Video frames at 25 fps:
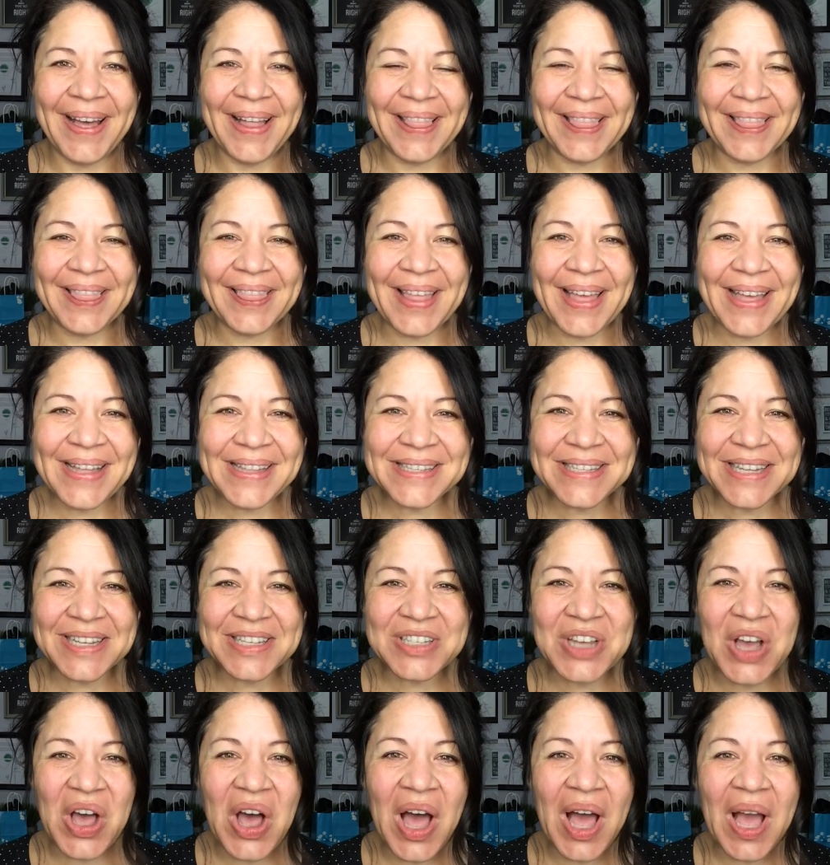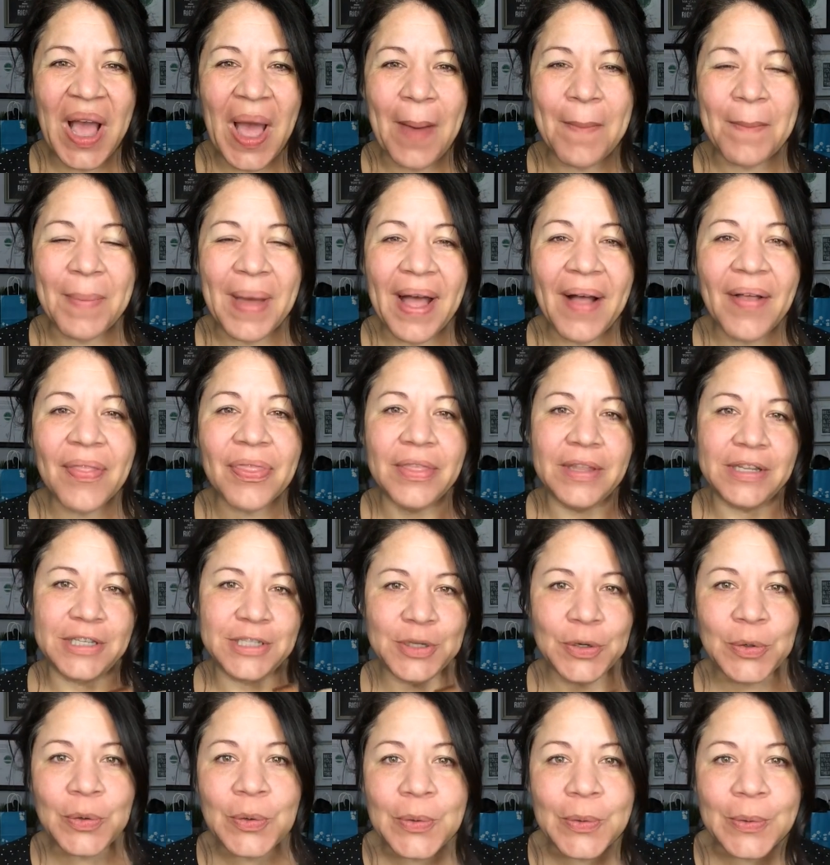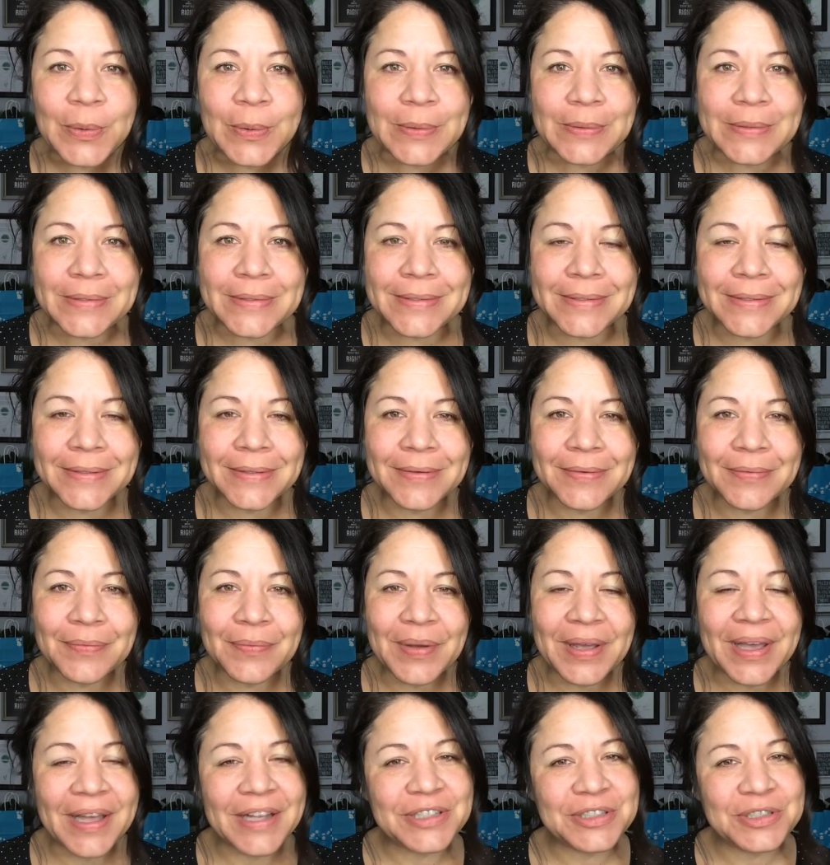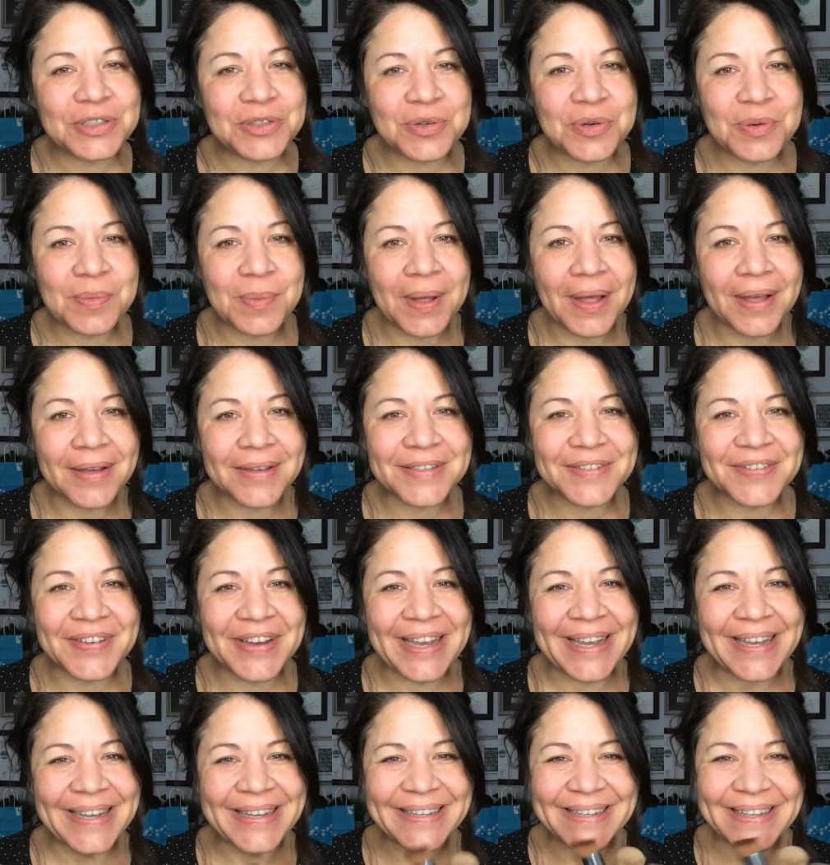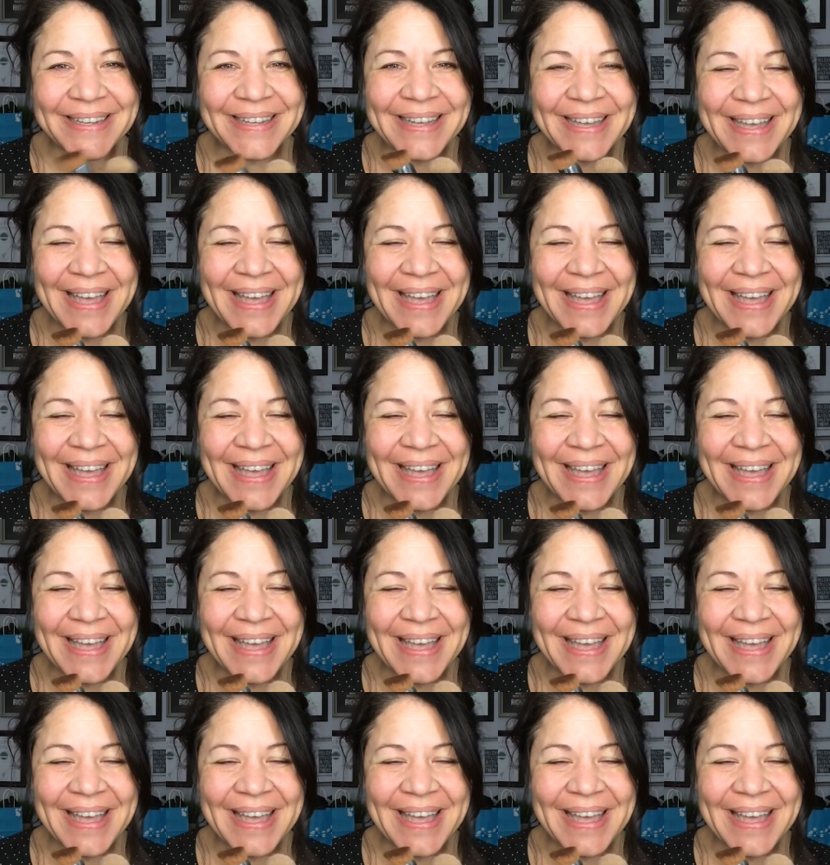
Let's talk about the tools. We got your toolbox, right?